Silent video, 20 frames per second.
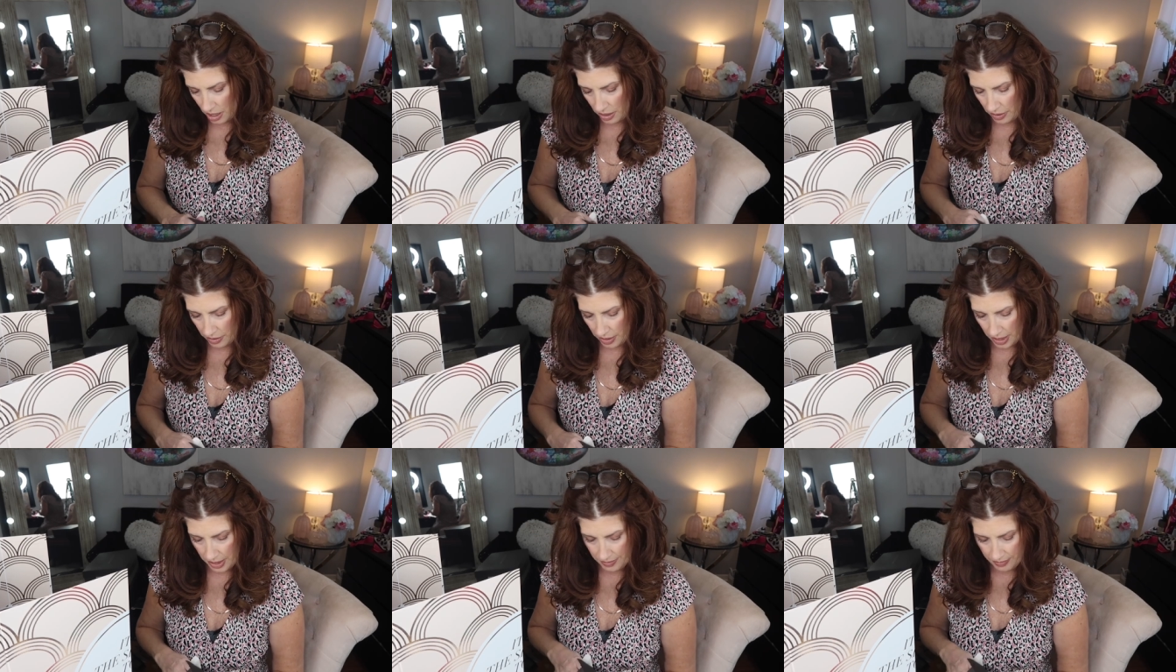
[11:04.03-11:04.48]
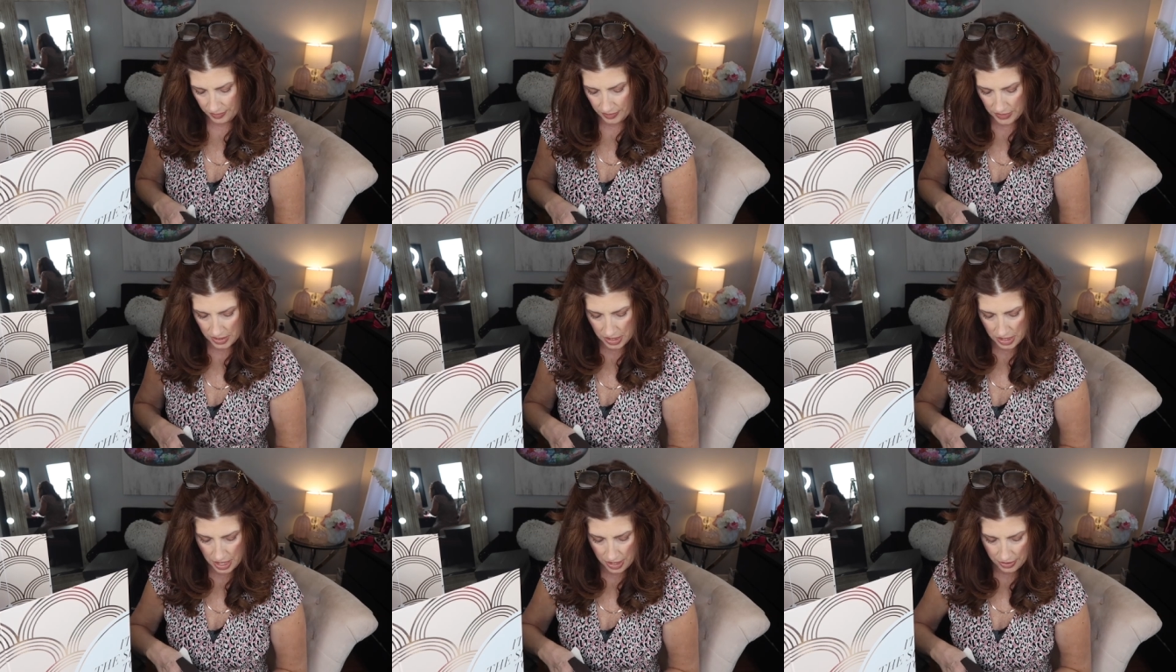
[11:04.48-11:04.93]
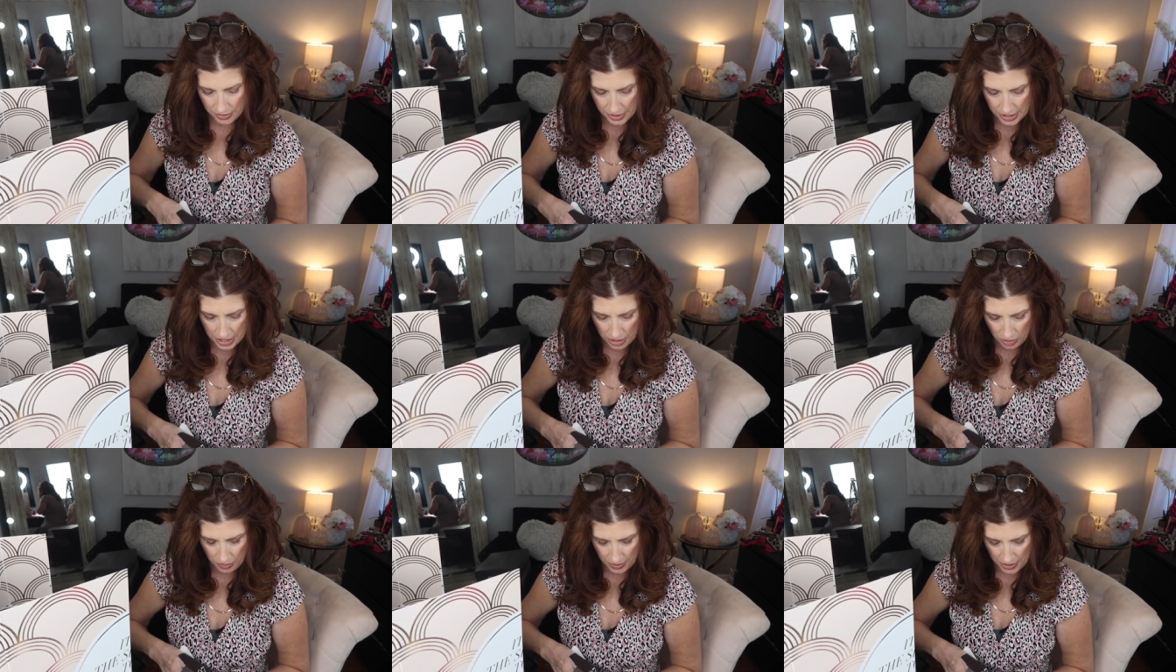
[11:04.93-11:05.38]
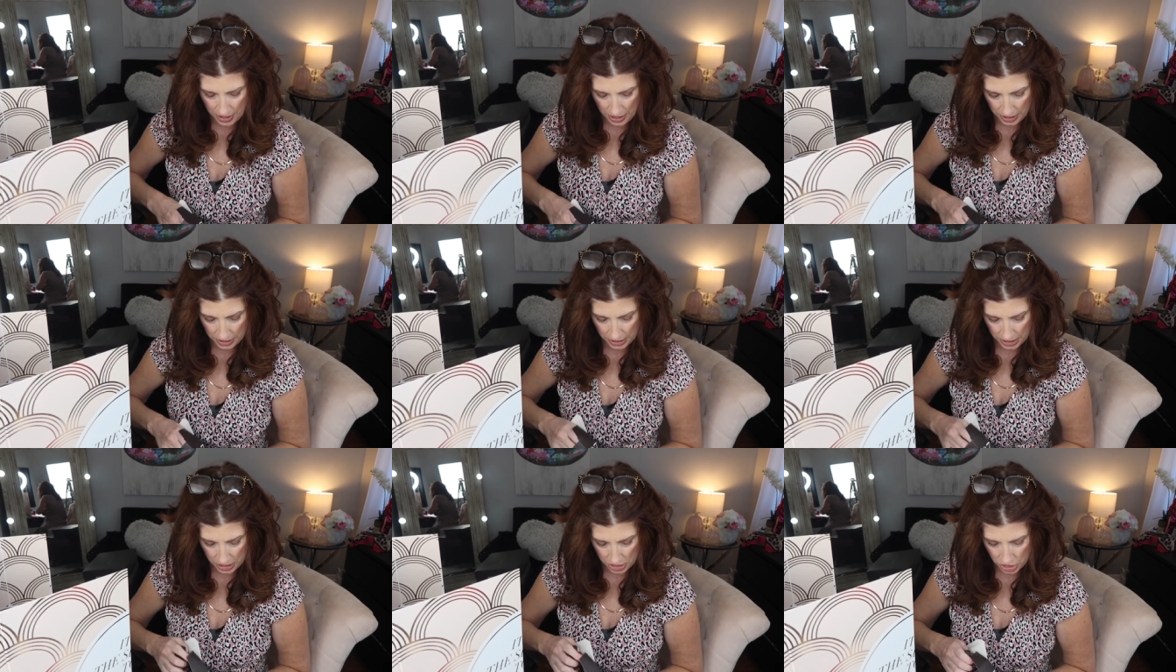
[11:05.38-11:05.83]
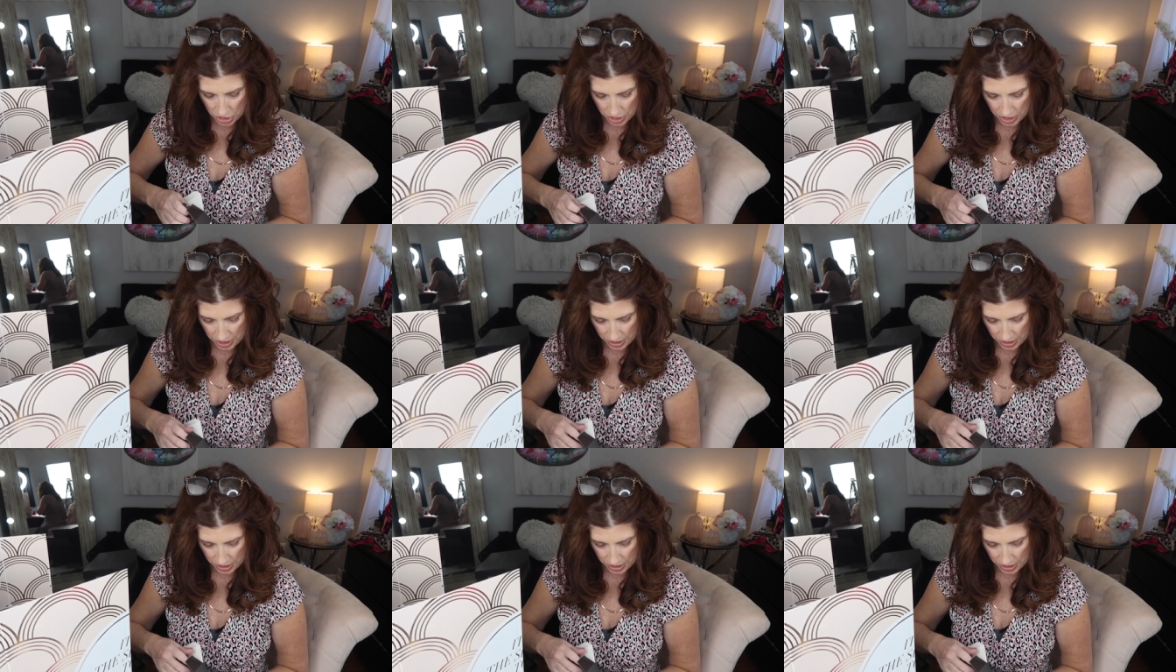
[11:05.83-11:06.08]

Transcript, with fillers: Okay, another nail polish.